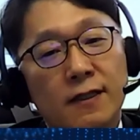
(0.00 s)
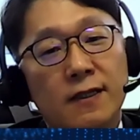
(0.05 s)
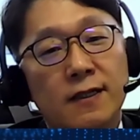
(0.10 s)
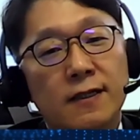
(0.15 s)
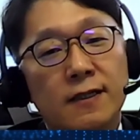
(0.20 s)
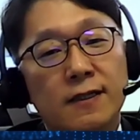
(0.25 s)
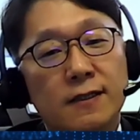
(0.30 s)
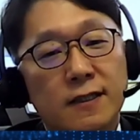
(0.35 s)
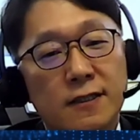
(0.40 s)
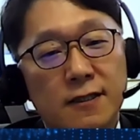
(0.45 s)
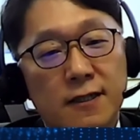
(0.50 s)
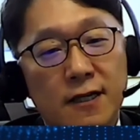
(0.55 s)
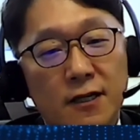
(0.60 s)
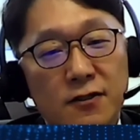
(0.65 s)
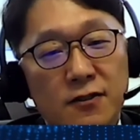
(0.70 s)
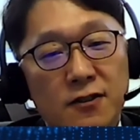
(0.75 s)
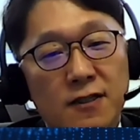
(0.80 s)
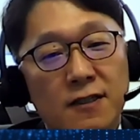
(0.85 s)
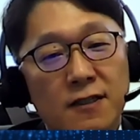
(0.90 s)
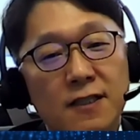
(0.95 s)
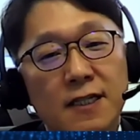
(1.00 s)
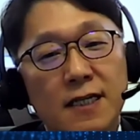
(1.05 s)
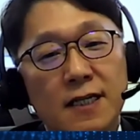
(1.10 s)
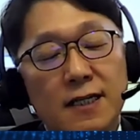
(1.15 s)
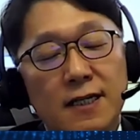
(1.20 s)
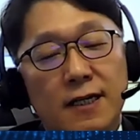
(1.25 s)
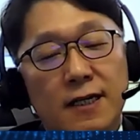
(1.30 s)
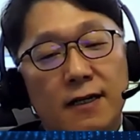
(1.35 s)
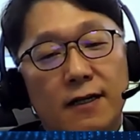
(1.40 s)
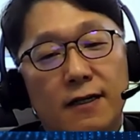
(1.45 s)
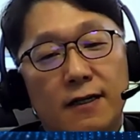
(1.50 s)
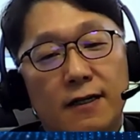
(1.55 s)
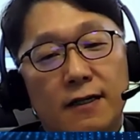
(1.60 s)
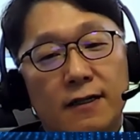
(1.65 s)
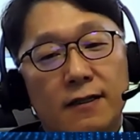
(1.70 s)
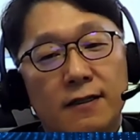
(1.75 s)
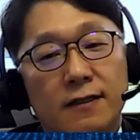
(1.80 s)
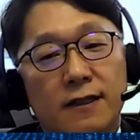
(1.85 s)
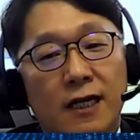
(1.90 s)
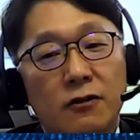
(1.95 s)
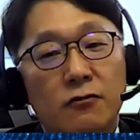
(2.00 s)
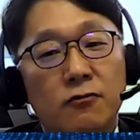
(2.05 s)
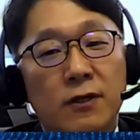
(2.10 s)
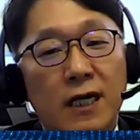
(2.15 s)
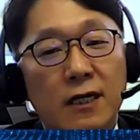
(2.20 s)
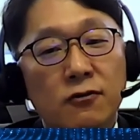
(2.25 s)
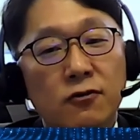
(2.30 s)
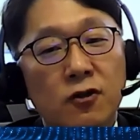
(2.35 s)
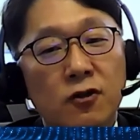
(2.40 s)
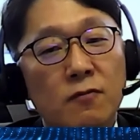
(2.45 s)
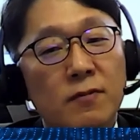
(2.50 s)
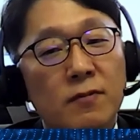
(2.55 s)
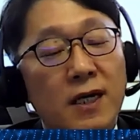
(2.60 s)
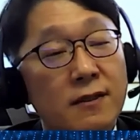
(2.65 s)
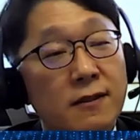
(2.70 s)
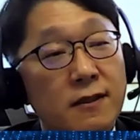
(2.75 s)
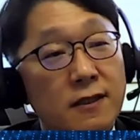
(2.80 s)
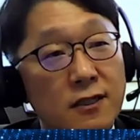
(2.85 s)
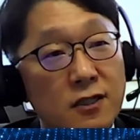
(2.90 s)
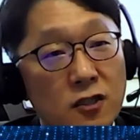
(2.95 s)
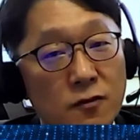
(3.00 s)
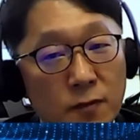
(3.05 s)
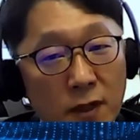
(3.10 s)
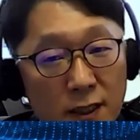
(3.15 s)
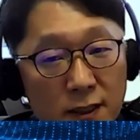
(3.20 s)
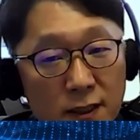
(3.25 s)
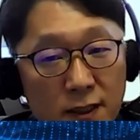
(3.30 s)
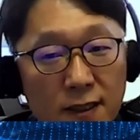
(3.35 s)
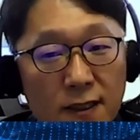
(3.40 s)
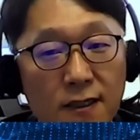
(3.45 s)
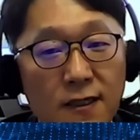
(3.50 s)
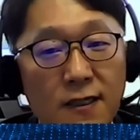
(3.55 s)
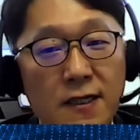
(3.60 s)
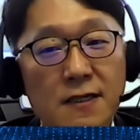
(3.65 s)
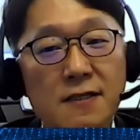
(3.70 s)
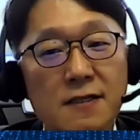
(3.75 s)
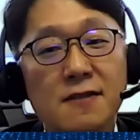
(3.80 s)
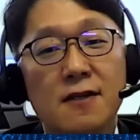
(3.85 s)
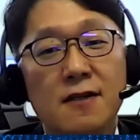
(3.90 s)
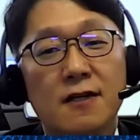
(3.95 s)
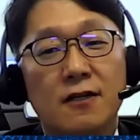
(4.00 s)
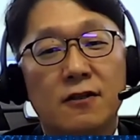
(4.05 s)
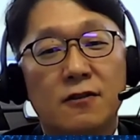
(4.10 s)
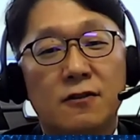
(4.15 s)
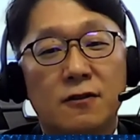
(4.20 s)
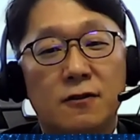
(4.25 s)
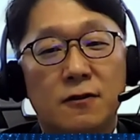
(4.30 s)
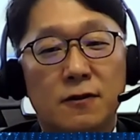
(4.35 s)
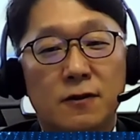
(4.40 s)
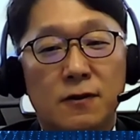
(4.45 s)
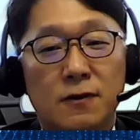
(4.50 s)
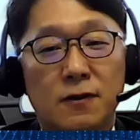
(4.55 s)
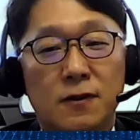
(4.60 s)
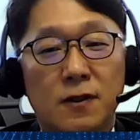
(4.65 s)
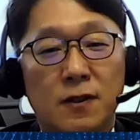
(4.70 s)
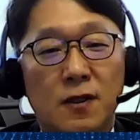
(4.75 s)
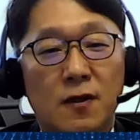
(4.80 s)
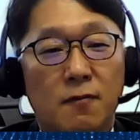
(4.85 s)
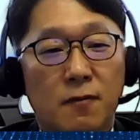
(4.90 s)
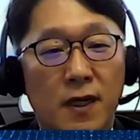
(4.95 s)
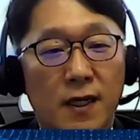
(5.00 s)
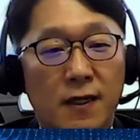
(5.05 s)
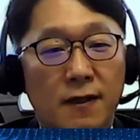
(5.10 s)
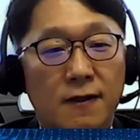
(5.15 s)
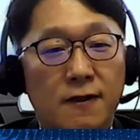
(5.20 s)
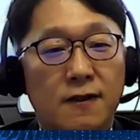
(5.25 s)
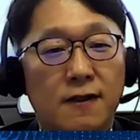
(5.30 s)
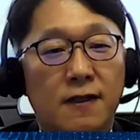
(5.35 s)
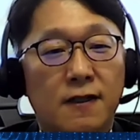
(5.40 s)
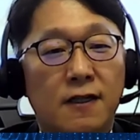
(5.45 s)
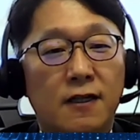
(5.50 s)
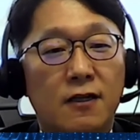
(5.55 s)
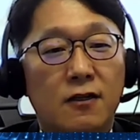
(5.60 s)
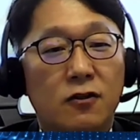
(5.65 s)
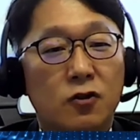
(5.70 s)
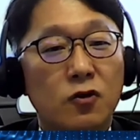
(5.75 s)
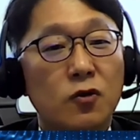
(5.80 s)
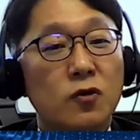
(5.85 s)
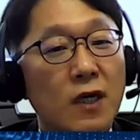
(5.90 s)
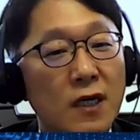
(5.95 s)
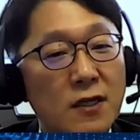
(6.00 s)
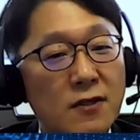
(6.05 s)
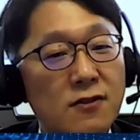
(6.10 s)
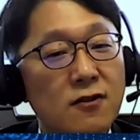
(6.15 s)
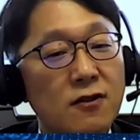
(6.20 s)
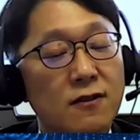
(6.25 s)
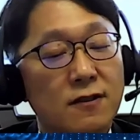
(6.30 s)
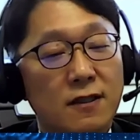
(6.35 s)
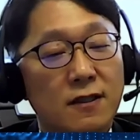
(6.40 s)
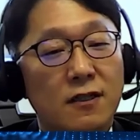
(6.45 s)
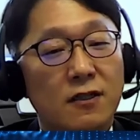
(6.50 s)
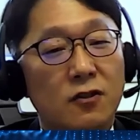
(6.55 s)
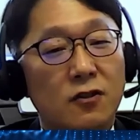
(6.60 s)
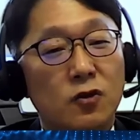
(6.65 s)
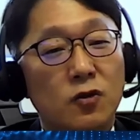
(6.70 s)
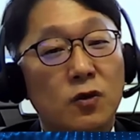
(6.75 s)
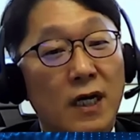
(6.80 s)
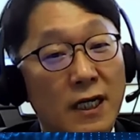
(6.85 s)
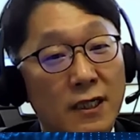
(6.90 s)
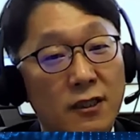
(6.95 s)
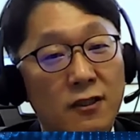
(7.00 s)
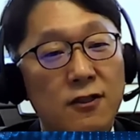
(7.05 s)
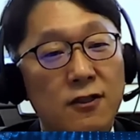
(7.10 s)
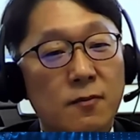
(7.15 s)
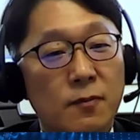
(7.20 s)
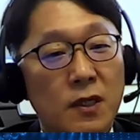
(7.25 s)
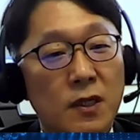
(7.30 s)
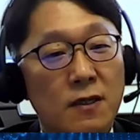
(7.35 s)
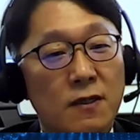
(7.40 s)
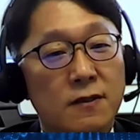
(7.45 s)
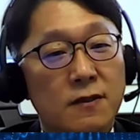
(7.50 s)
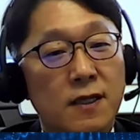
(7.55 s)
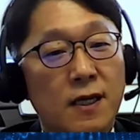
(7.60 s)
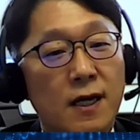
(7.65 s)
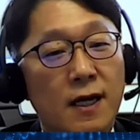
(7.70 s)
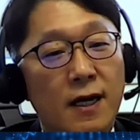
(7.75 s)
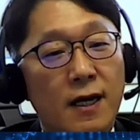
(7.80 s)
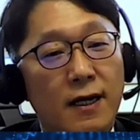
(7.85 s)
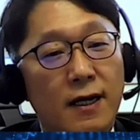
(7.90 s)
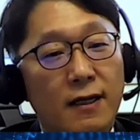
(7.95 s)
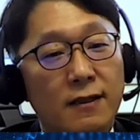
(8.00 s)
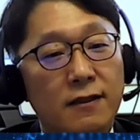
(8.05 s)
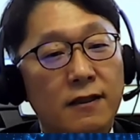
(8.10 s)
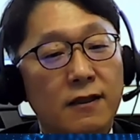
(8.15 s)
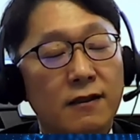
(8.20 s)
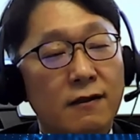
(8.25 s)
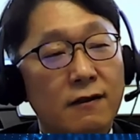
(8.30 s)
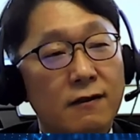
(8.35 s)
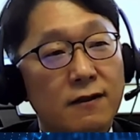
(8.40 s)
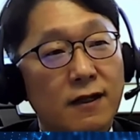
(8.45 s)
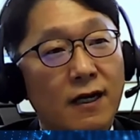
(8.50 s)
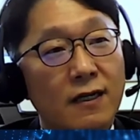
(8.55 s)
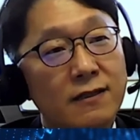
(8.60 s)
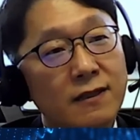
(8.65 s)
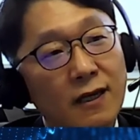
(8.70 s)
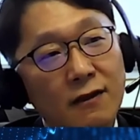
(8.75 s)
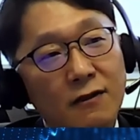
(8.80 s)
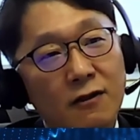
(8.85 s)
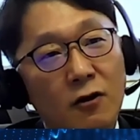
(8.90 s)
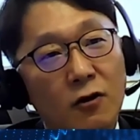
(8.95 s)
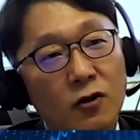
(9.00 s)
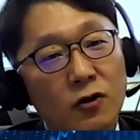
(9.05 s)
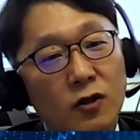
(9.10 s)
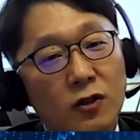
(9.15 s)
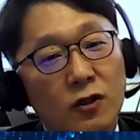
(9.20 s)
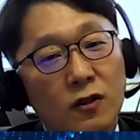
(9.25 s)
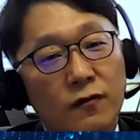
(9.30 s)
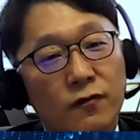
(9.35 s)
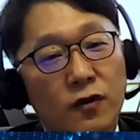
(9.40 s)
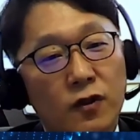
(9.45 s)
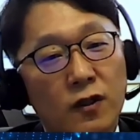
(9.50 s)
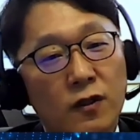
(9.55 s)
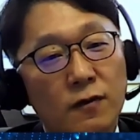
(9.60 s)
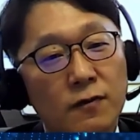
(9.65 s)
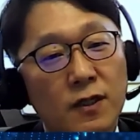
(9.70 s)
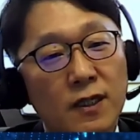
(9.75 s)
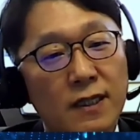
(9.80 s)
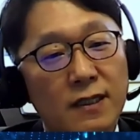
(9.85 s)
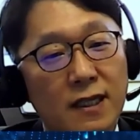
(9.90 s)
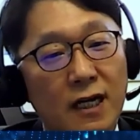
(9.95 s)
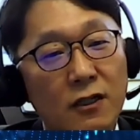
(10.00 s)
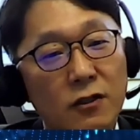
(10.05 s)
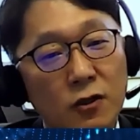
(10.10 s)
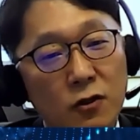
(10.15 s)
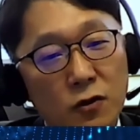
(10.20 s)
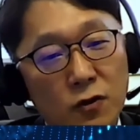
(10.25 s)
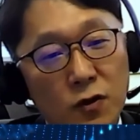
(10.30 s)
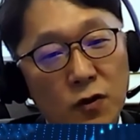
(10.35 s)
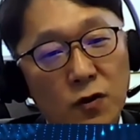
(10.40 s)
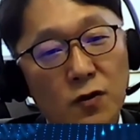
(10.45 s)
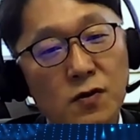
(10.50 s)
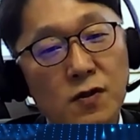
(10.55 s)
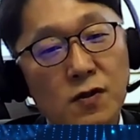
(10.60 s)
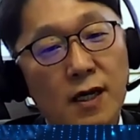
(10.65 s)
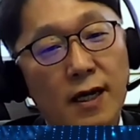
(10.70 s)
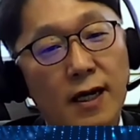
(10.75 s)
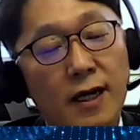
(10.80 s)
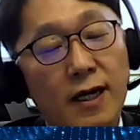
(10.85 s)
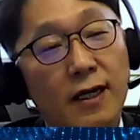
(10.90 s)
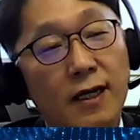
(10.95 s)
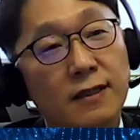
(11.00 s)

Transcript: discussion. I'd like to invite each panelist to make 2 questions to other speakers. I think I take order from Dr. Hughes and